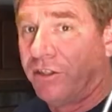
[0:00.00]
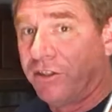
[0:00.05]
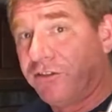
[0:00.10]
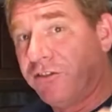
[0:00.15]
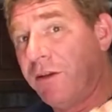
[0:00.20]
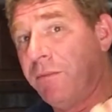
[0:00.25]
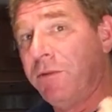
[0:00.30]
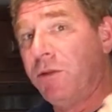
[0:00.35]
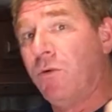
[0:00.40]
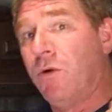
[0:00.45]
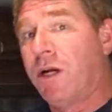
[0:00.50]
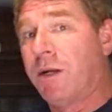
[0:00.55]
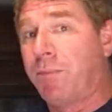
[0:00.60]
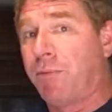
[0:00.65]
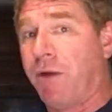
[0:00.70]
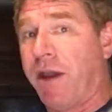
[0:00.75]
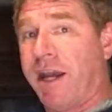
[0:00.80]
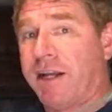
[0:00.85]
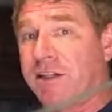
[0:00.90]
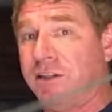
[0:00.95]
This is something you want
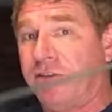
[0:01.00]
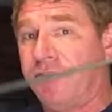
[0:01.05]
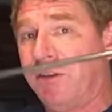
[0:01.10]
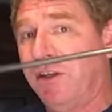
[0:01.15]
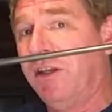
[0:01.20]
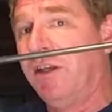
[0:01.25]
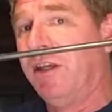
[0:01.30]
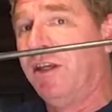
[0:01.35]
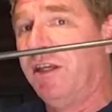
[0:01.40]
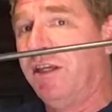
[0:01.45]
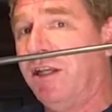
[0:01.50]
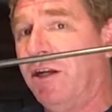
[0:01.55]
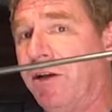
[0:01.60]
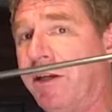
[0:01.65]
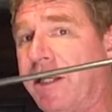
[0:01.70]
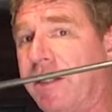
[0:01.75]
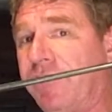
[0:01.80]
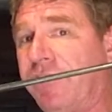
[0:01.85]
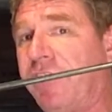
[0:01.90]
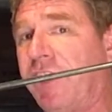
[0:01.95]
to practice, you
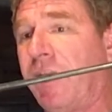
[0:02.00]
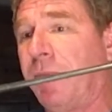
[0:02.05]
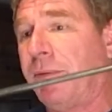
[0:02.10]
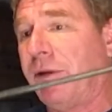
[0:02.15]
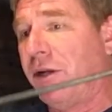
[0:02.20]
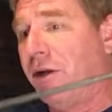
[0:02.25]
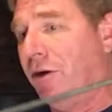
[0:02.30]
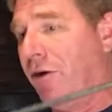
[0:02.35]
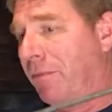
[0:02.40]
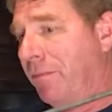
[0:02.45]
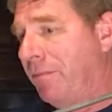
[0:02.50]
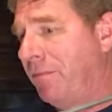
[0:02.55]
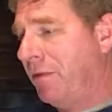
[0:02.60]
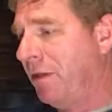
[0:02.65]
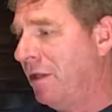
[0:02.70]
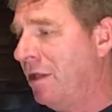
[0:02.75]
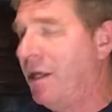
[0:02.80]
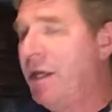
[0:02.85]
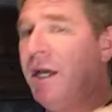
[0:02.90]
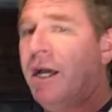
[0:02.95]
know, get set up at home.
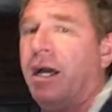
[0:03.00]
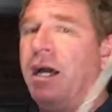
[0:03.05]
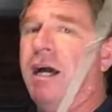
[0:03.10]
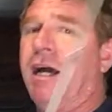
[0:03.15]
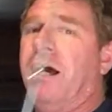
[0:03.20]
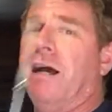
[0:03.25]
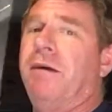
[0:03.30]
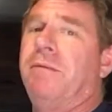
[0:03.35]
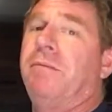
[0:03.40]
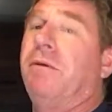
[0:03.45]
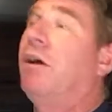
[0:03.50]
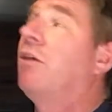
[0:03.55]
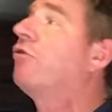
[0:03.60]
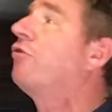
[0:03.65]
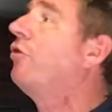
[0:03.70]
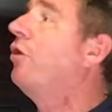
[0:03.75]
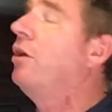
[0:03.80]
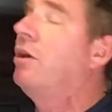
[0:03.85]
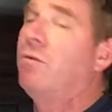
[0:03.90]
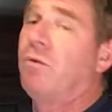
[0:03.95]
I'll
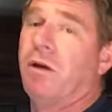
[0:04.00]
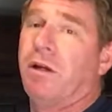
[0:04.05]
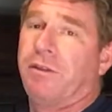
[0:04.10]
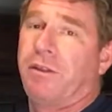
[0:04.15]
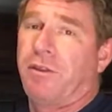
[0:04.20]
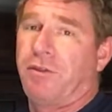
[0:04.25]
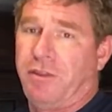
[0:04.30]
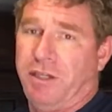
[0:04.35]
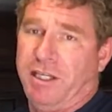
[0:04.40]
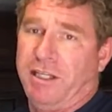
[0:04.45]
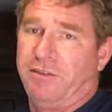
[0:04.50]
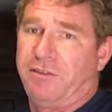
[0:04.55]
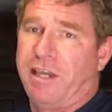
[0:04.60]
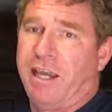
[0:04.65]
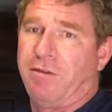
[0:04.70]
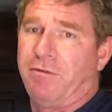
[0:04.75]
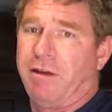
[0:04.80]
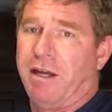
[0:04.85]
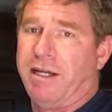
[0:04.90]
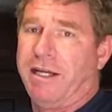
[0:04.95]
show you where the thing is
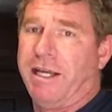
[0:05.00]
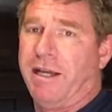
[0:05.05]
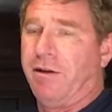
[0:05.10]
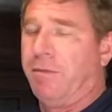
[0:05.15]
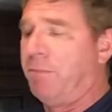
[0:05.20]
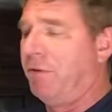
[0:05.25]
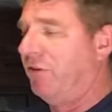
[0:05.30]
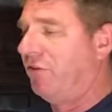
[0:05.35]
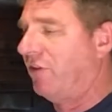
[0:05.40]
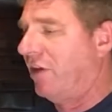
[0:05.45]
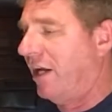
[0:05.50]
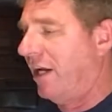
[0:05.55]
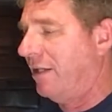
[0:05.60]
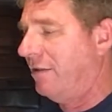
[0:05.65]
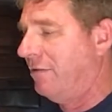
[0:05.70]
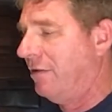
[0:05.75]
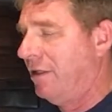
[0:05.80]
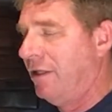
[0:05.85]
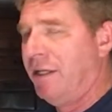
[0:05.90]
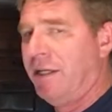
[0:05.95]
at right now up
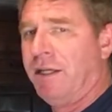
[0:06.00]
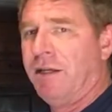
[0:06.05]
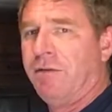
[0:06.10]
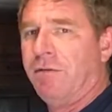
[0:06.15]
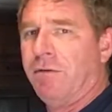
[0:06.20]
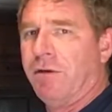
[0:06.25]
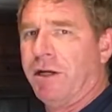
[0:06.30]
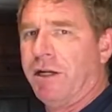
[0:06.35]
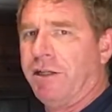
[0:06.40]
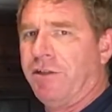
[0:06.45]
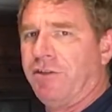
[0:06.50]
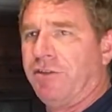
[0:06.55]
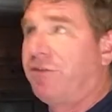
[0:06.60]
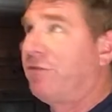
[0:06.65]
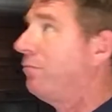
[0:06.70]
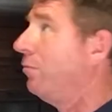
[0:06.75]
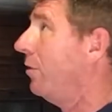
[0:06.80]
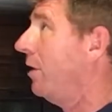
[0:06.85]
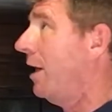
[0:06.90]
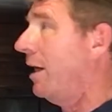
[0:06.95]
inside. We're not
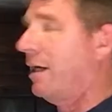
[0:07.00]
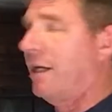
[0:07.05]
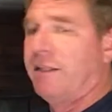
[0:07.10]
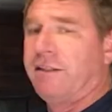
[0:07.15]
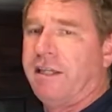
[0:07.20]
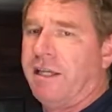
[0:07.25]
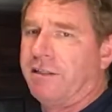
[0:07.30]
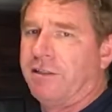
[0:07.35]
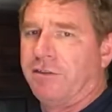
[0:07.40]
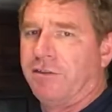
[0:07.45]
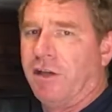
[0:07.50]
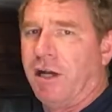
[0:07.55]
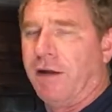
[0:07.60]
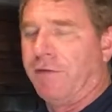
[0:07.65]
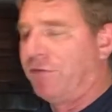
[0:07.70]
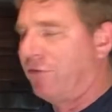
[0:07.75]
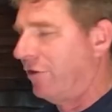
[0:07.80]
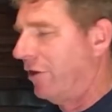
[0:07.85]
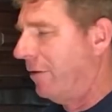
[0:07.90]
going to take this off.